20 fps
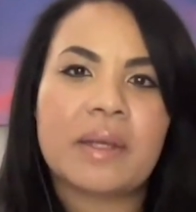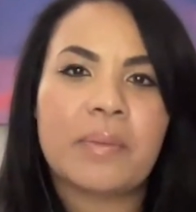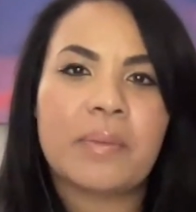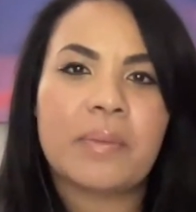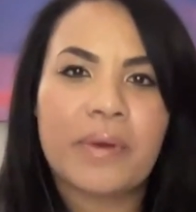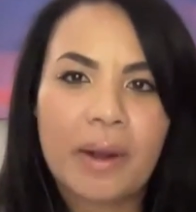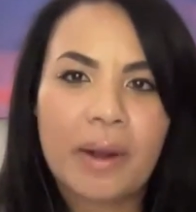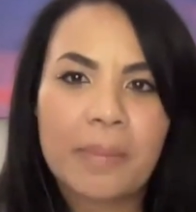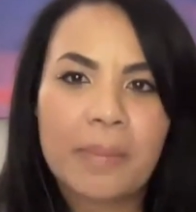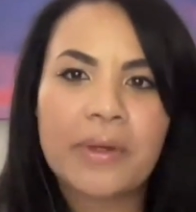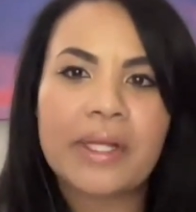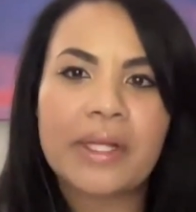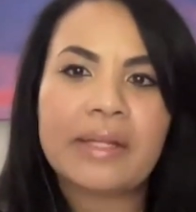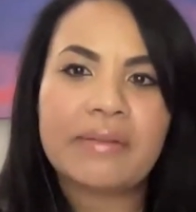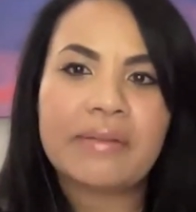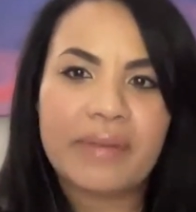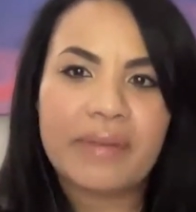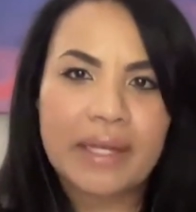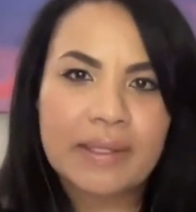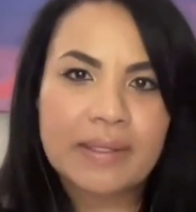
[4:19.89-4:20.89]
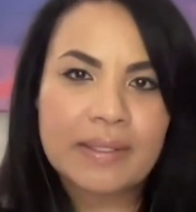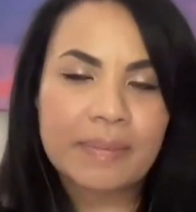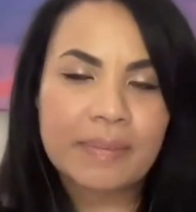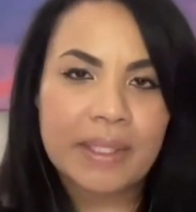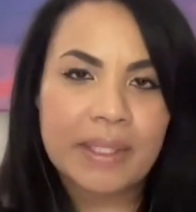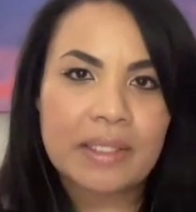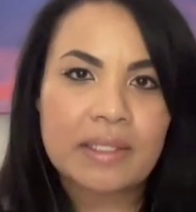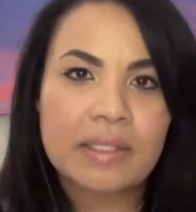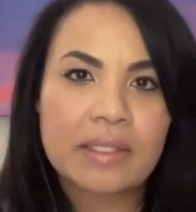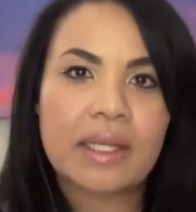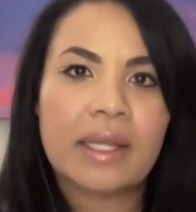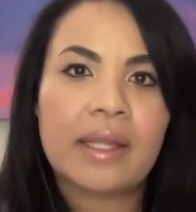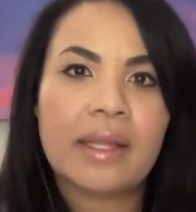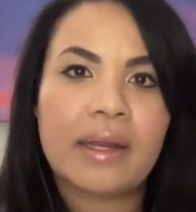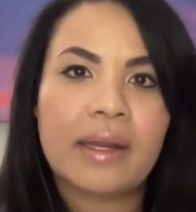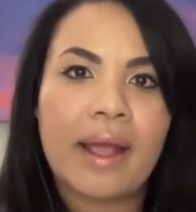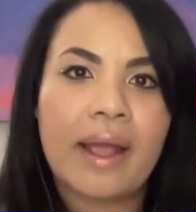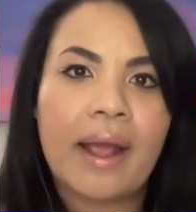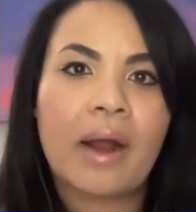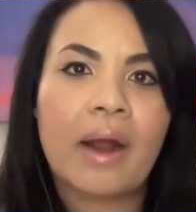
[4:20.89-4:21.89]
property investment
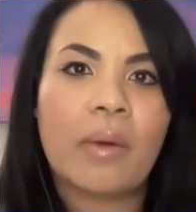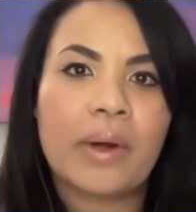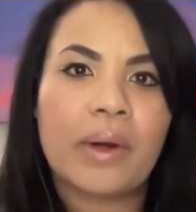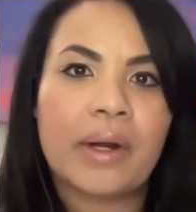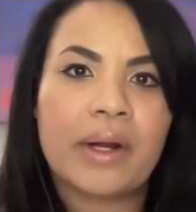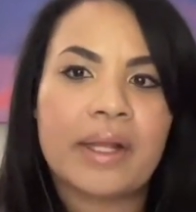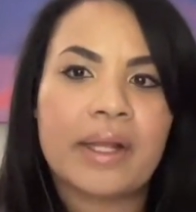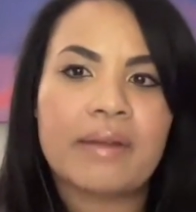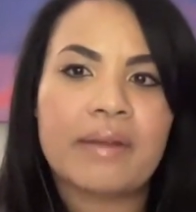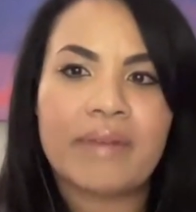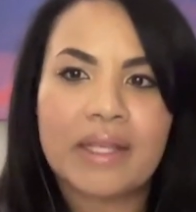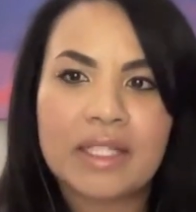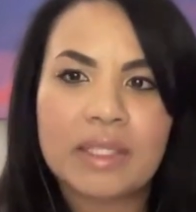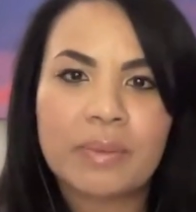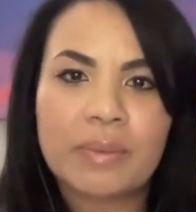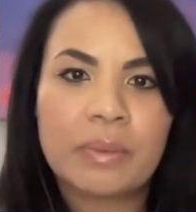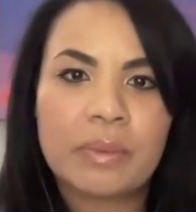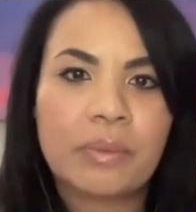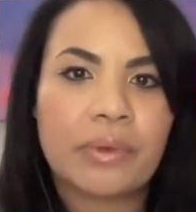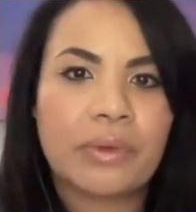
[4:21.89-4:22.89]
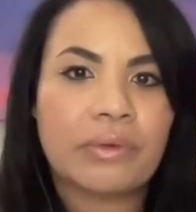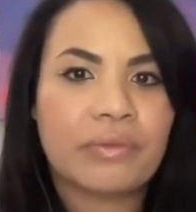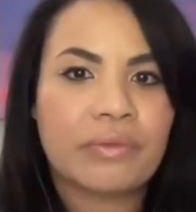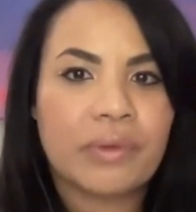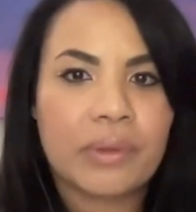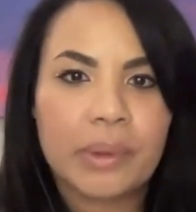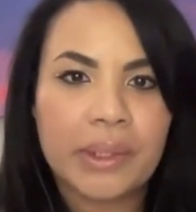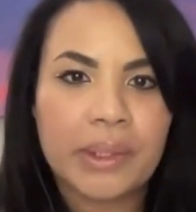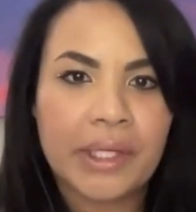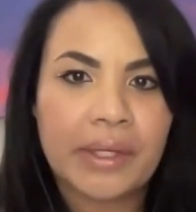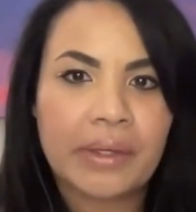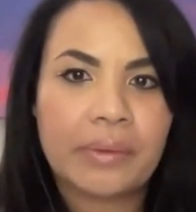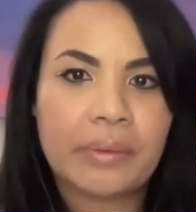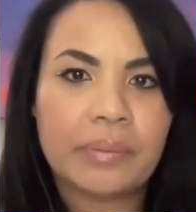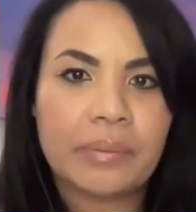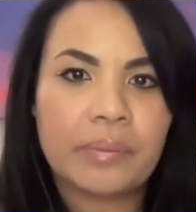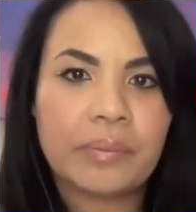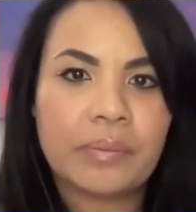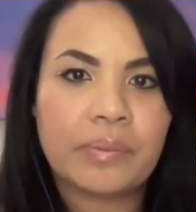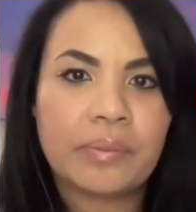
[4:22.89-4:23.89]
in our investment
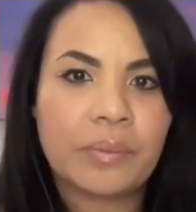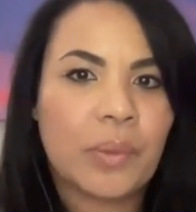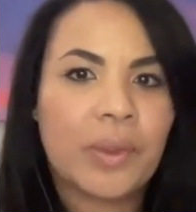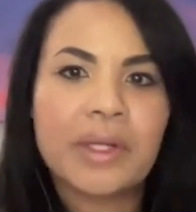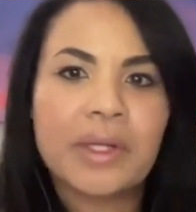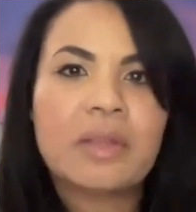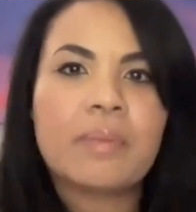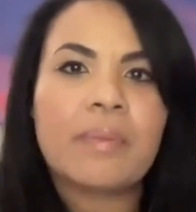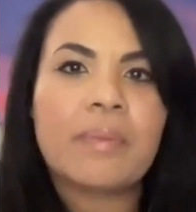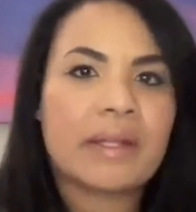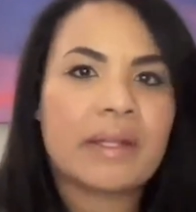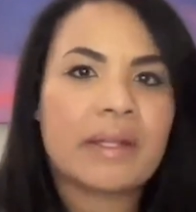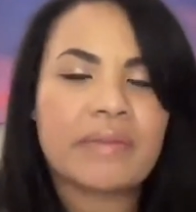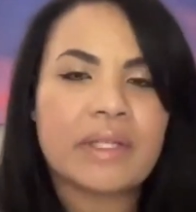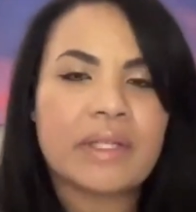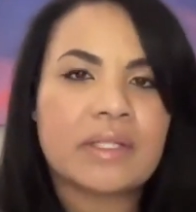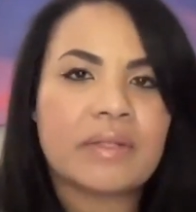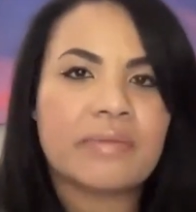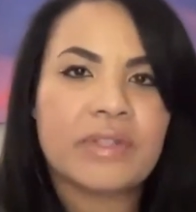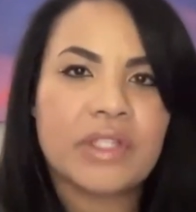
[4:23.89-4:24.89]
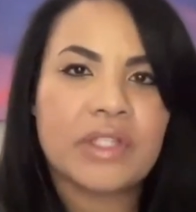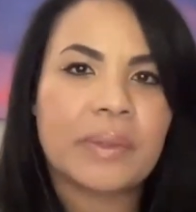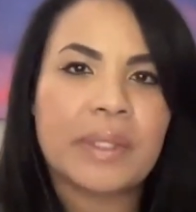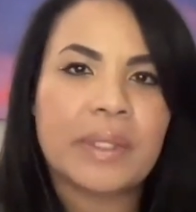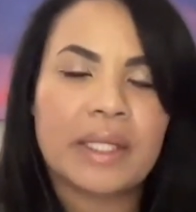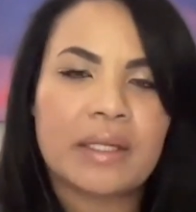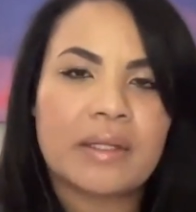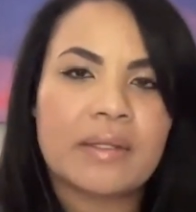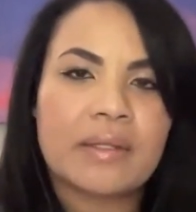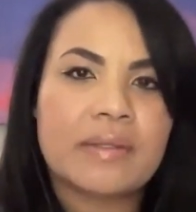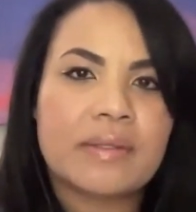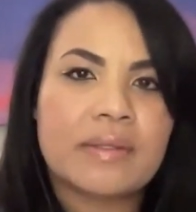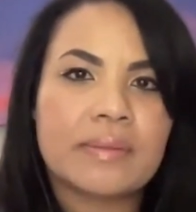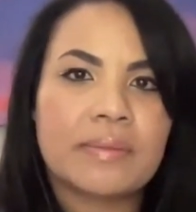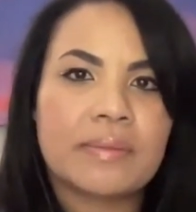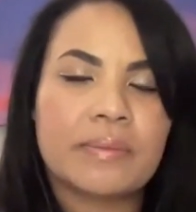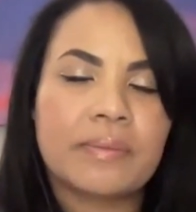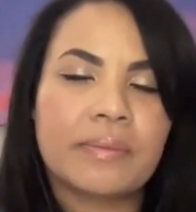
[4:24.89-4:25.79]
portfolio. What are the benefits of doing this?